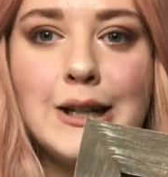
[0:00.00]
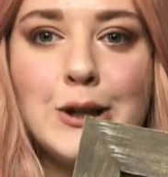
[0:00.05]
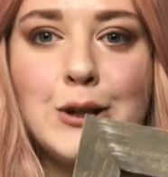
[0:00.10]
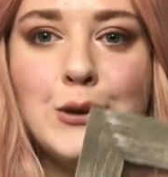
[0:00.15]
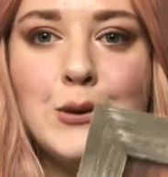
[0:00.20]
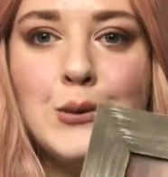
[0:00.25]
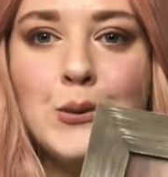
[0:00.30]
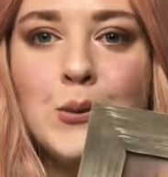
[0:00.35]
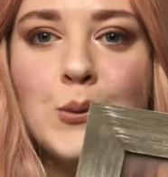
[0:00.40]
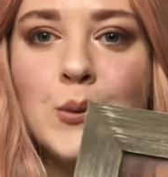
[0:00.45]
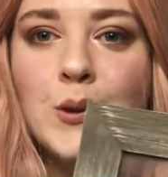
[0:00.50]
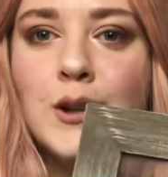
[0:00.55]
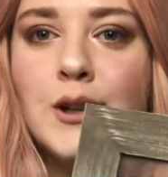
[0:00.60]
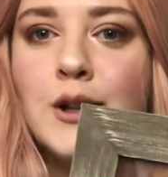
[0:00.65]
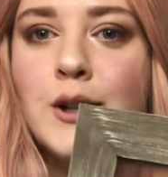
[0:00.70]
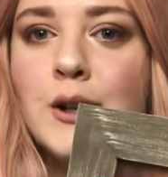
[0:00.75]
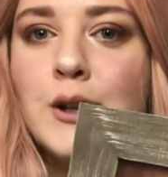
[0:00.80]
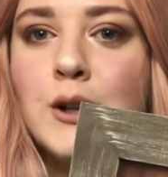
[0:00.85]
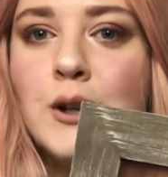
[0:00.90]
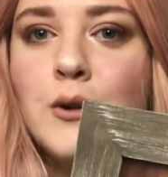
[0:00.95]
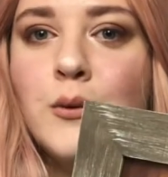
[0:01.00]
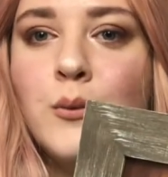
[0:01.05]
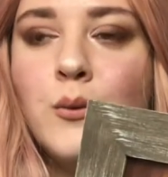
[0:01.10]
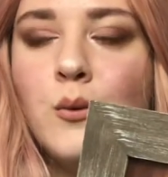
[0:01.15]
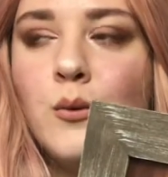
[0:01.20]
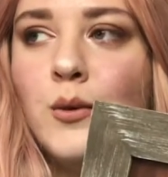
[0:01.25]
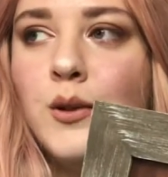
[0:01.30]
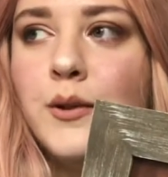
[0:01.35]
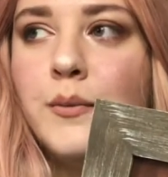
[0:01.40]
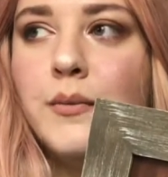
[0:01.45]
who
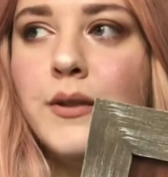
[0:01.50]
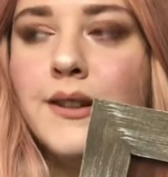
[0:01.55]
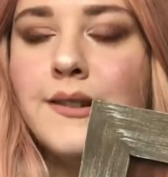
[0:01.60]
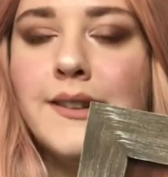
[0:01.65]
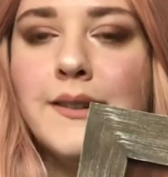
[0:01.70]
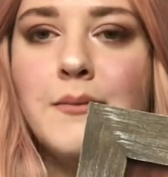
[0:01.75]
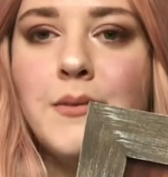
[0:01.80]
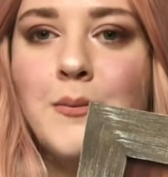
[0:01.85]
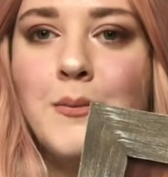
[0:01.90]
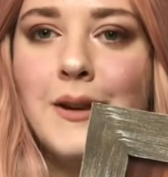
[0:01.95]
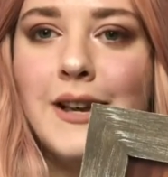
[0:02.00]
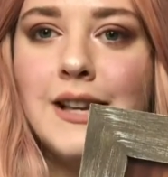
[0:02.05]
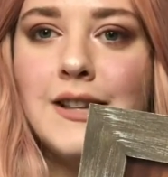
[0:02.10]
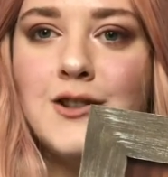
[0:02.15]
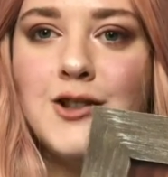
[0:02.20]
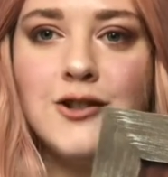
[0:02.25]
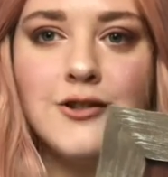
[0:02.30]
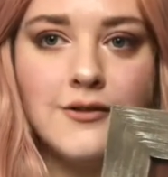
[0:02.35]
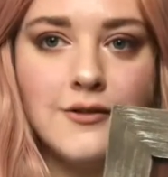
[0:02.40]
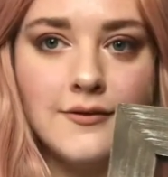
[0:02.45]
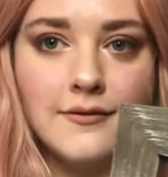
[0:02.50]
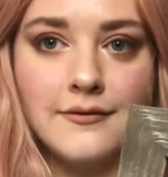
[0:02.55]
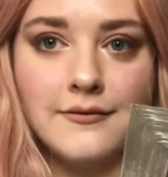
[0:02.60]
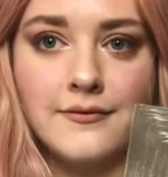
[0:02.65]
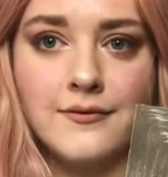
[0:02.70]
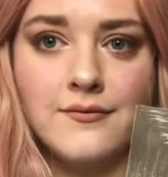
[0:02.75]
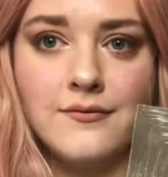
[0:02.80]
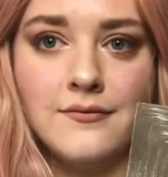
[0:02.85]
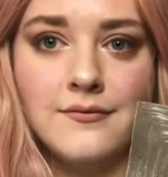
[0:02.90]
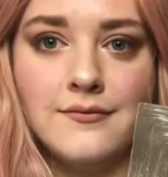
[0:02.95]
would put up a picture of
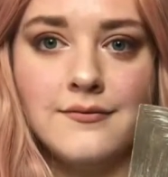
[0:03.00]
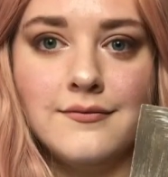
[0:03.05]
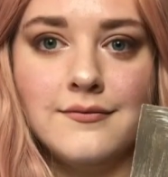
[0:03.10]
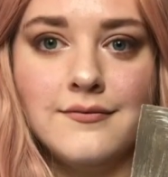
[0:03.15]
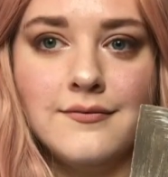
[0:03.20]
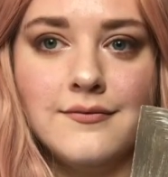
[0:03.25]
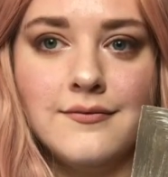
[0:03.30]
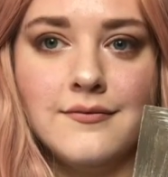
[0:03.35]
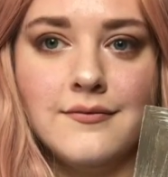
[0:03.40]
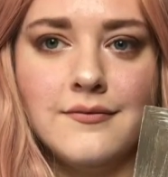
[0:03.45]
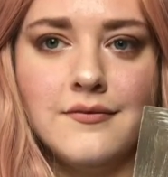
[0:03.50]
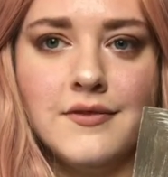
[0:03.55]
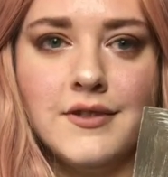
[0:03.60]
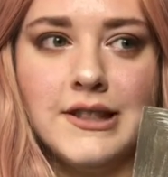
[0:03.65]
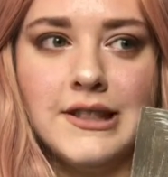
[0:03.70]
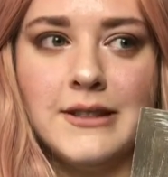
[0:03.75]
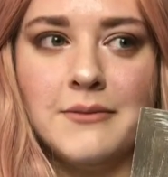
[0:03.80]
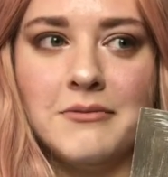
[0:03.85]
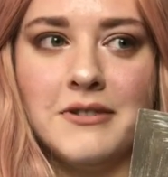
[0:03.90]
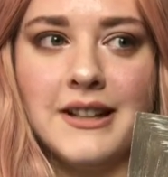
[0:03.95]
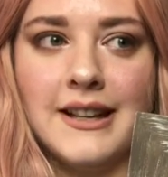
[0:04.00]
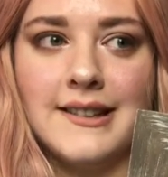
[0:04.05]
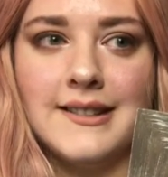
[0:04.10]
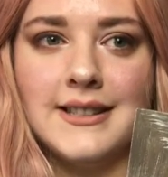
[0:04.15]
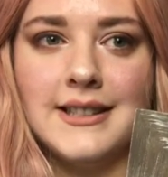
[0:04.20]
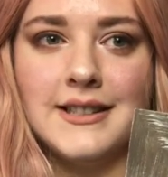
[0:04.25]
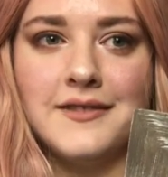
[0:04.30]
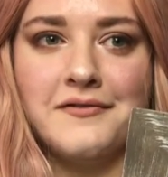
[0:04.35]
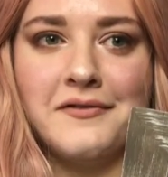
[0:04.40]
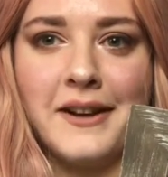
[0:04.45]
someone
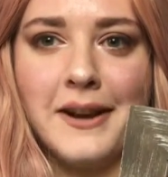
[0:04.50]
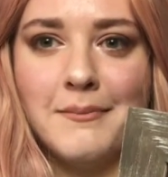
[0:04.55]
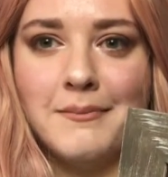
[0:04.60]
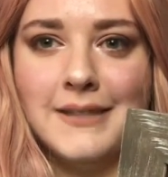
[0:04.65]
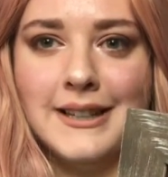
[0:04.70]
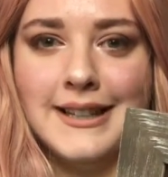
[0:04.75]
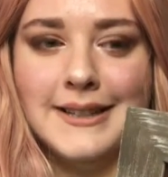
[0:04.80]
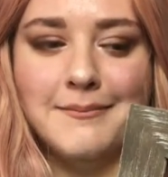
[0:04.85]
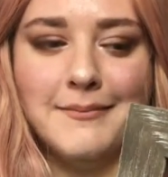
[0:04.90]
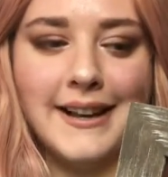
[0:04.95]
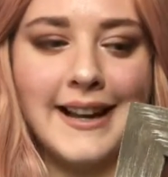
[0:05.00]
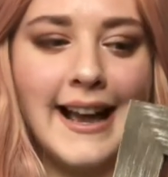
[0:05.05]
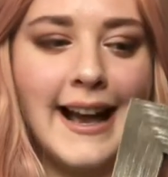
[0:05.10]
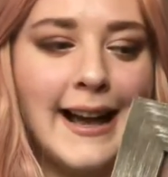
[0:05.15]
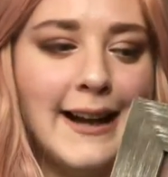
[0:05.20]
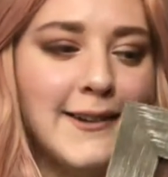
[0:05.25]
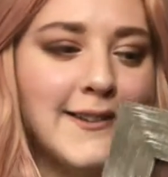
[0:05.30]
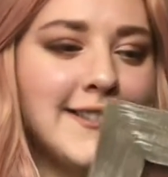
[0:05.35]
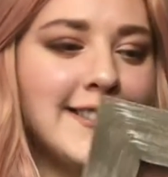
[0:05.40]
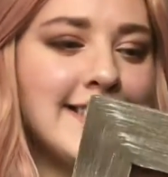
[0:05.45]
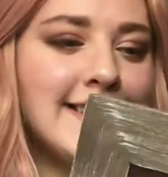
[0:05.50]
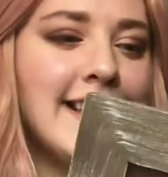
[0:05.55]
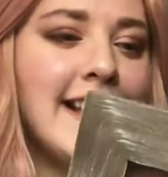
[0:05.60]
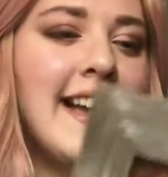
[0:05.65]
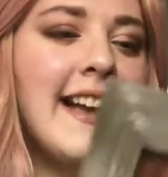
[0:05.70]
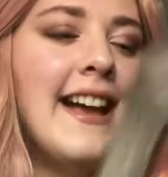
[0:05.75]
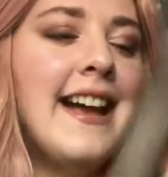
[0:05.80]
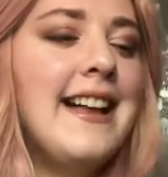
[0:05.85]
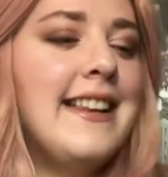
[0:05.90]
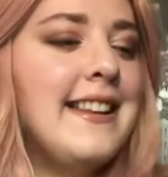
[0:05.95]
else's family in my house.
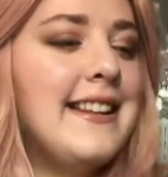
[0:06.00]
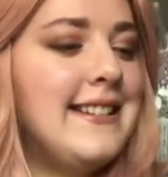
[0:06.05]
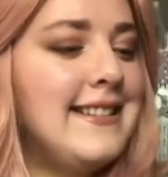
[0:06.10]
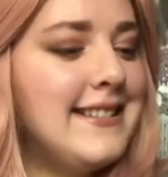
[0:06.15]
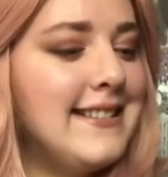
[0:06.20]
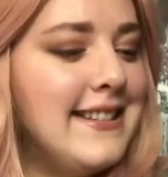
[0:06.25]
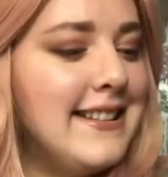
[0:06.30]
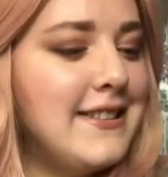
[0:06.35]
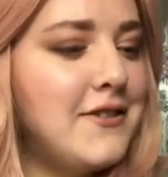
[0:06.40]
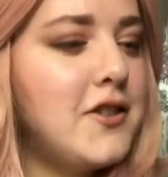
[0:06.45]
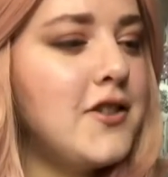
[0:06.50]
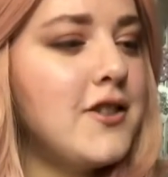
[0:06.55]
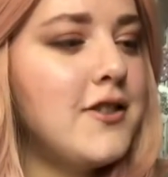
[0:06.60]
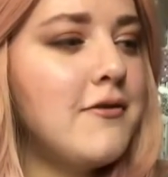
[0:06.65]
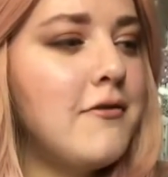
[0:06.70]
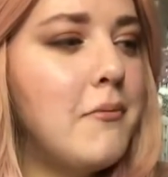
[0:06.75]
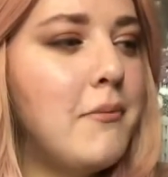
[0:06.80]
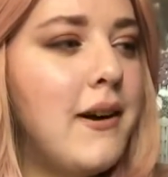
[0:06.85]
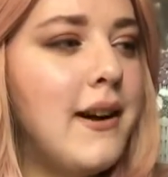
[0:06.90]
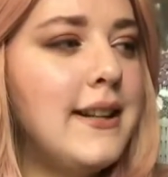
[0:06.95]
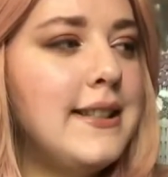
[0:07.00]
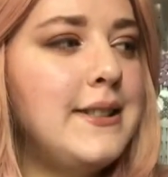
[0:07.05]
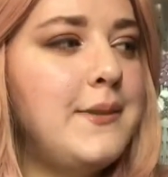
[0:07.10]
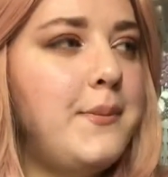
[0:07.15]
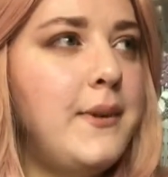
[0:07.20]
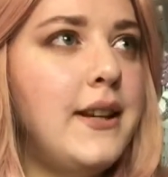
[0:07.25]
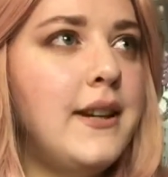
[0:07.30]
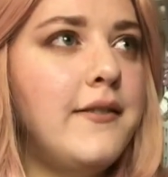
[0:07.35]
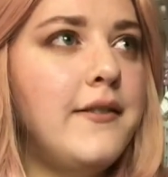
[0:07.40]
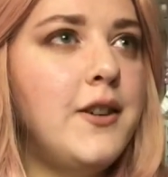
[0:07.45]
That this just reminds
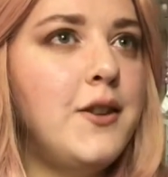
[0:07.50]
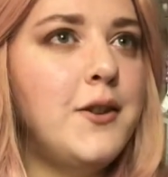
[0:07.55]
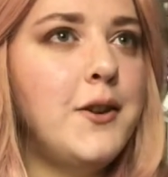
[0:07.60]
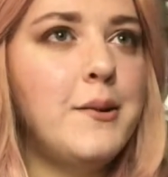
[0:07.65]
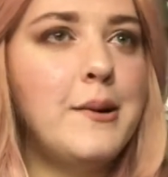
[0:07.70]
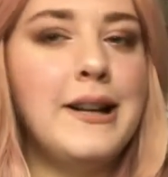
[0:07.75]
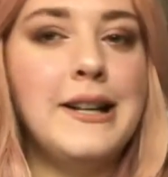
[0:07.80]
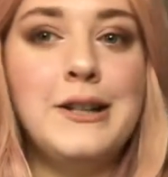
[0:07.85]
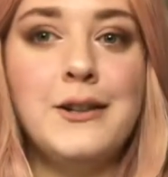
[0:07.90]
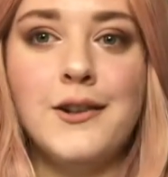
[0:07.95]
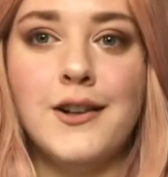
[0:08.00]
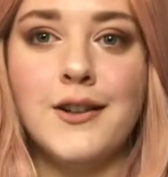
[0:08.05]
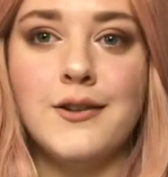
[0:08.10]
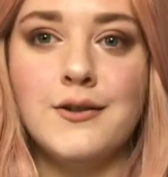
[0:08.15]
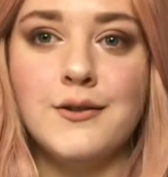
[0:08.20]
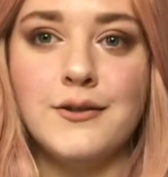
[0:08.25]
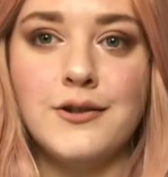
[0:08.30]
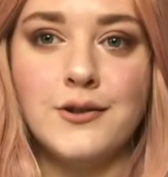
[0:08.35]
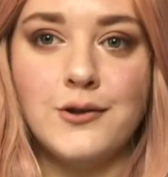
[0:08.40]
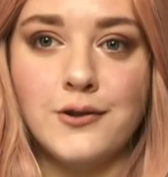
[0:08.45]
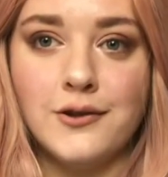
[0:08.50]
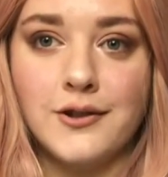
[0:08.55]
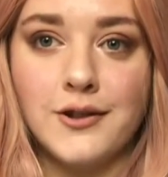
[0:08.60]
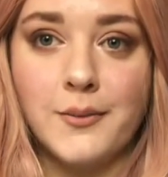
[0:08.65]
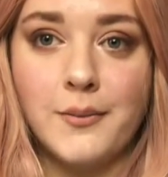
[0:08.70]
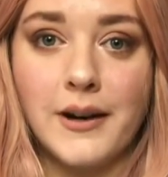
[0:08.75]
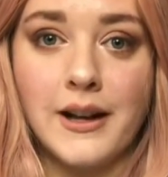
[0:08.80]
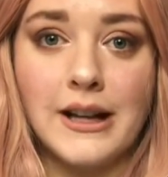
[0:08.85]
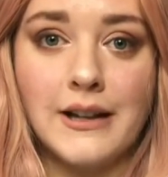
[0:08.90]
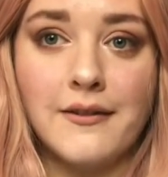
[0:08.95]
me of, you know, when you go to a store and you
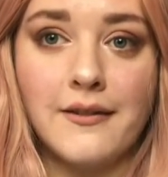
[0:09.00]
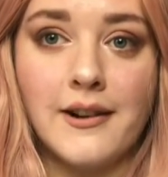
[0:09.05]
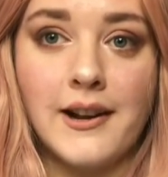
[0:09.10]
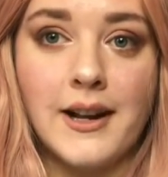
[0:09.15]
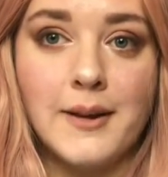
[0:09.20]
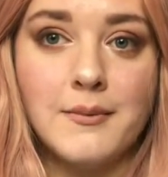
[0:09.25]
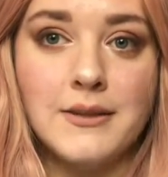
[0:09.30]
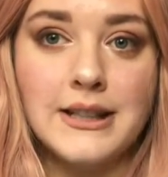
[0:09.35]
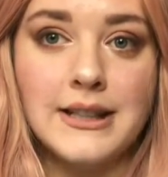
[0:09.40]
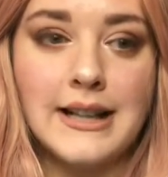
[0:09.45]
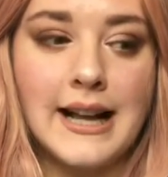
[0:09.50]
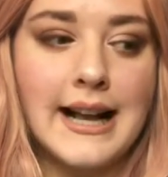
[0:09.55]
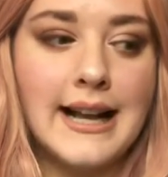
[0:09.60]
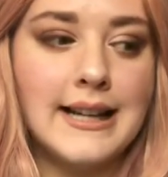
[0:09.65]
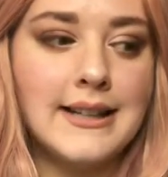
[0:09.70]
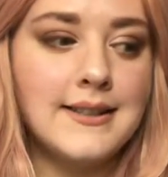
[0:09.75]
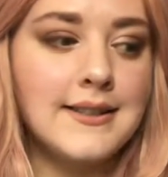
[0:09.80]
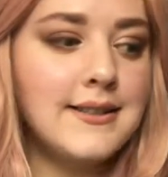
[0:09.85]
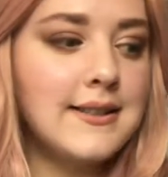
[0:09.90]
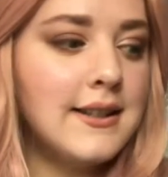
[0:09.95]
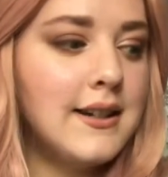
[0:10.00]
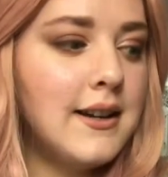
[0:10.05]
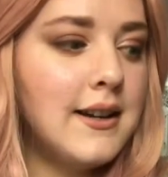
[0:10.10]
buy a frame and it has